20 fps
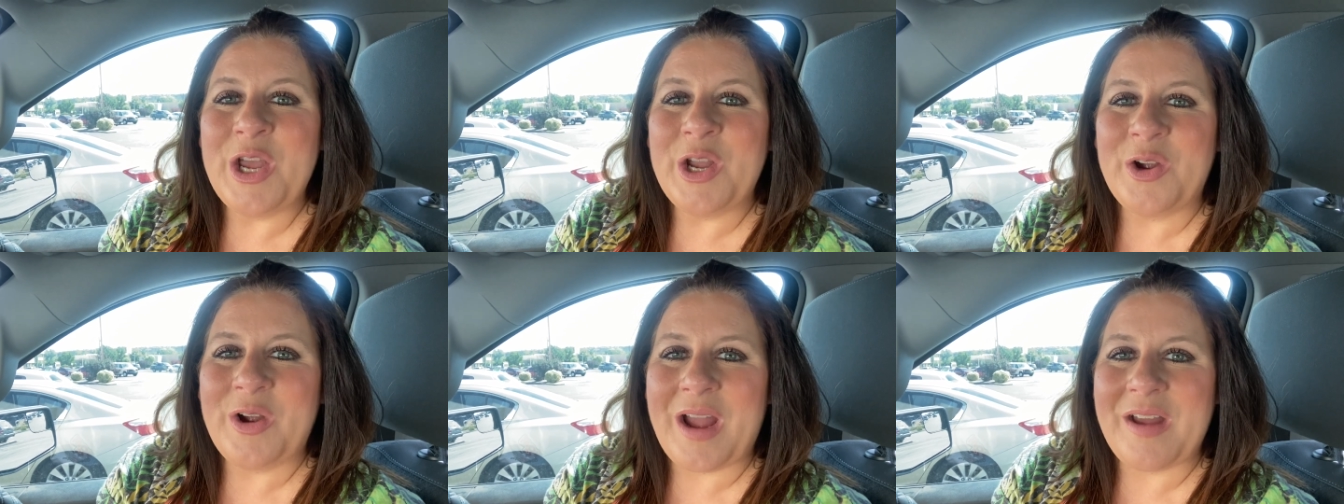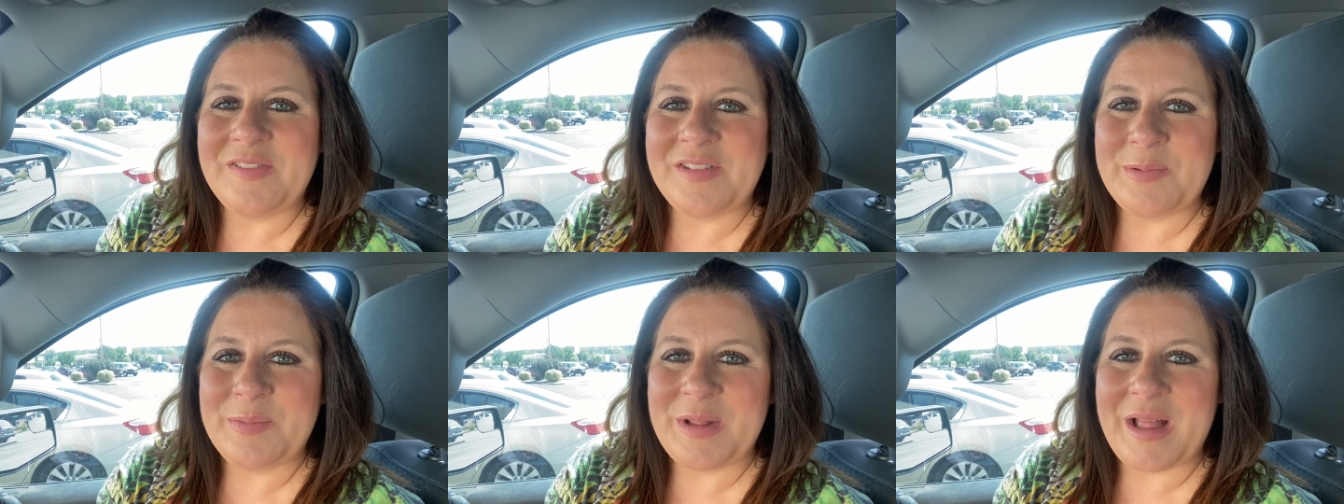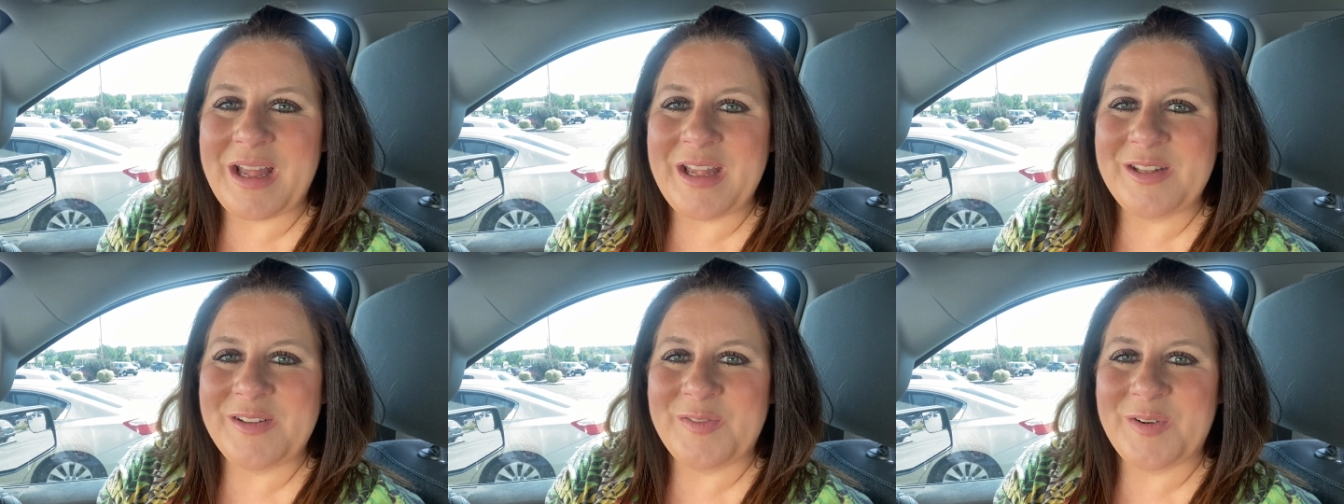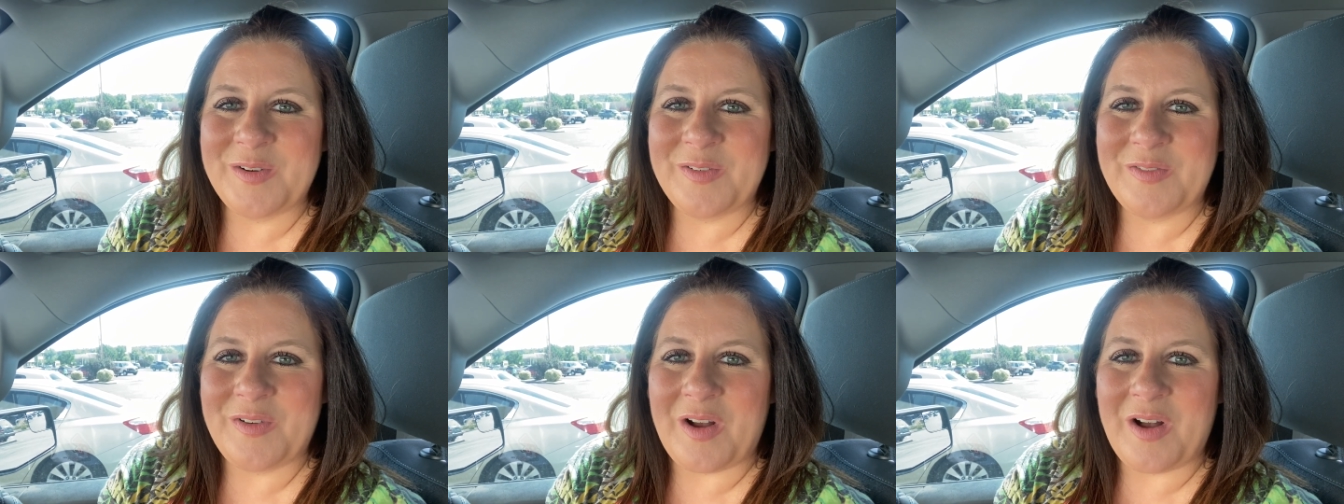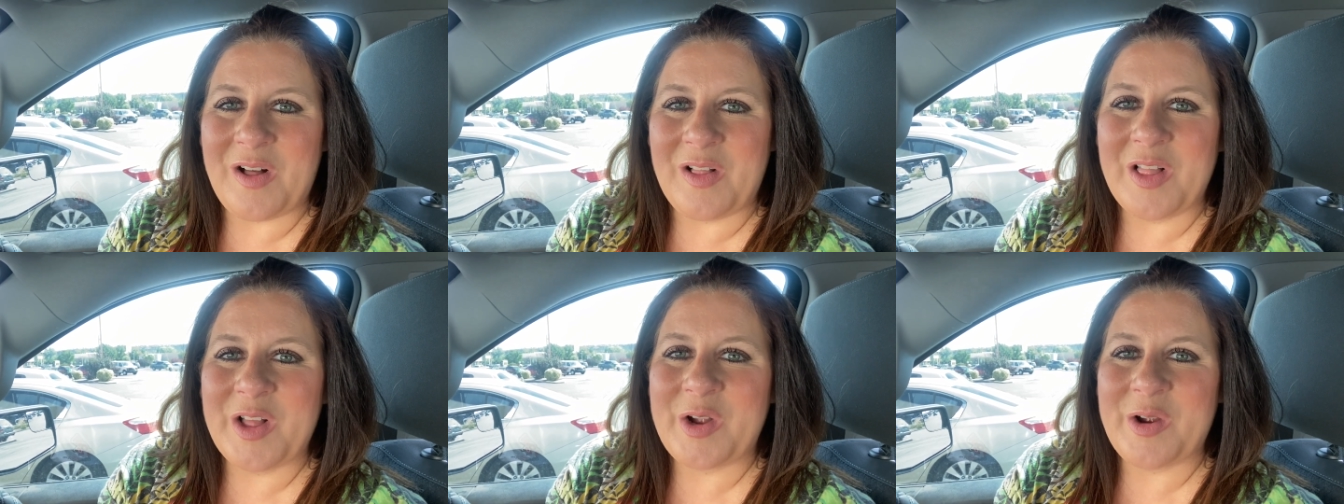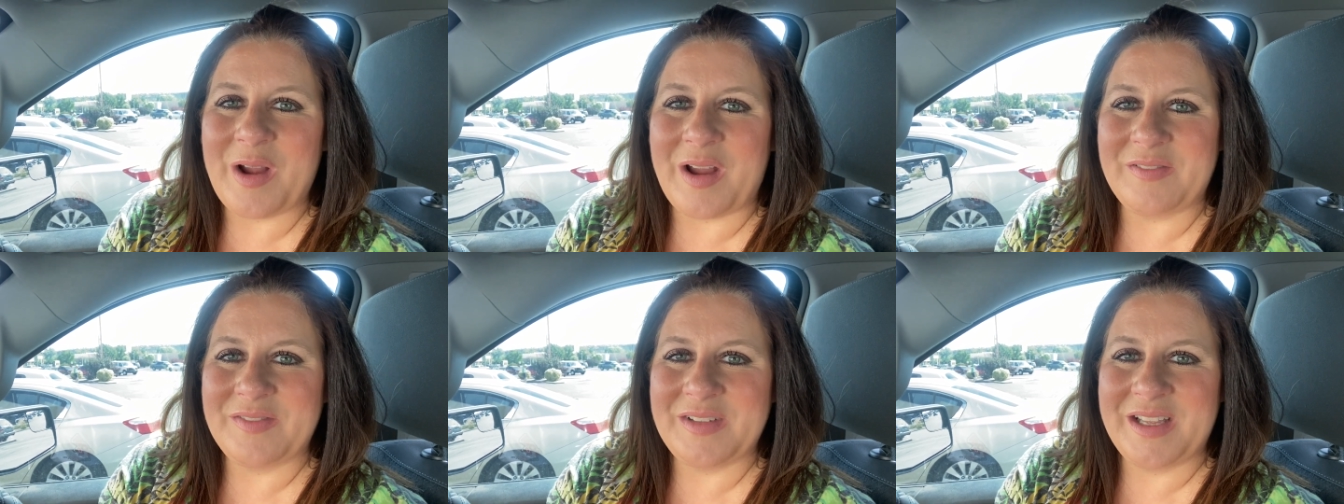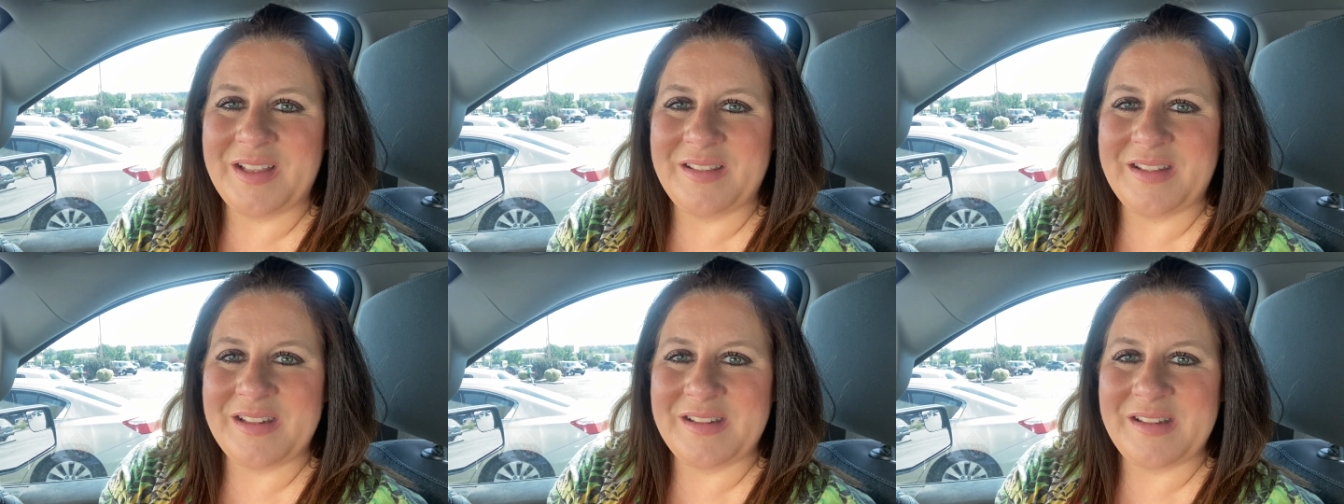craft supplies for fall
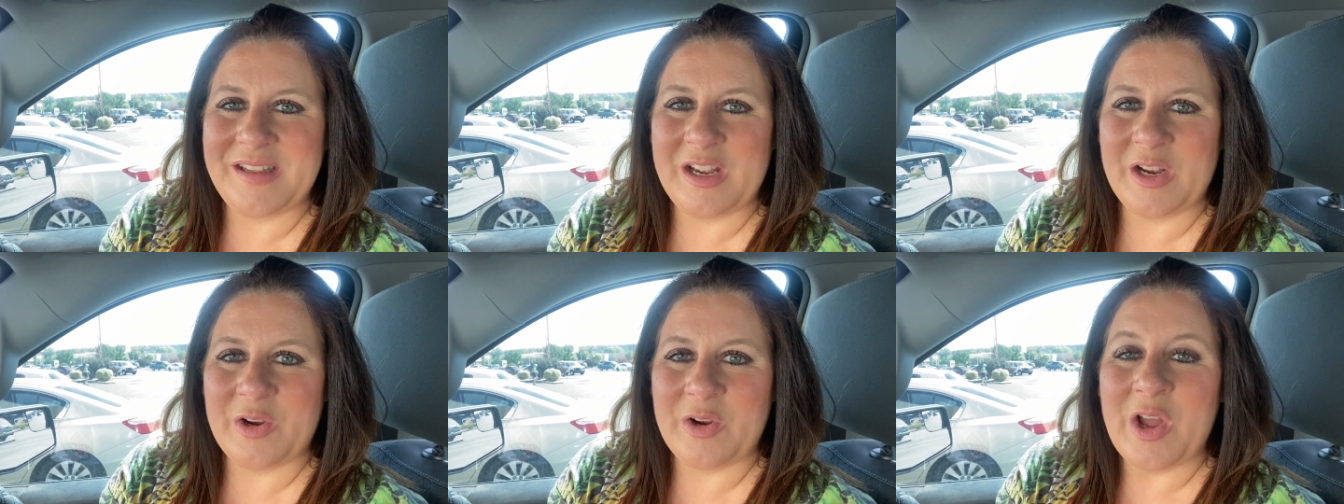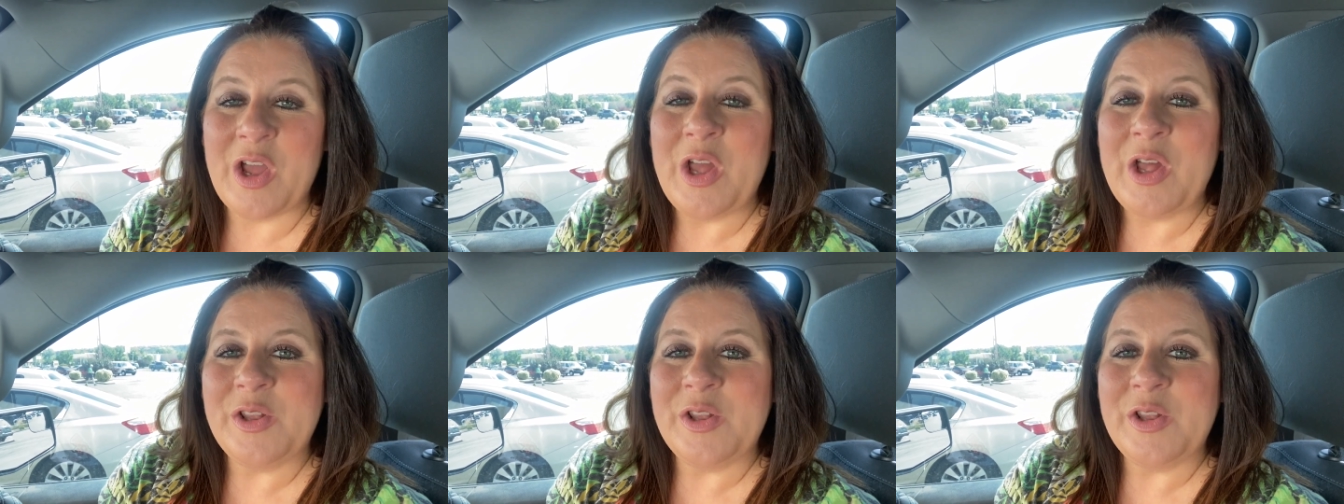crafting this year.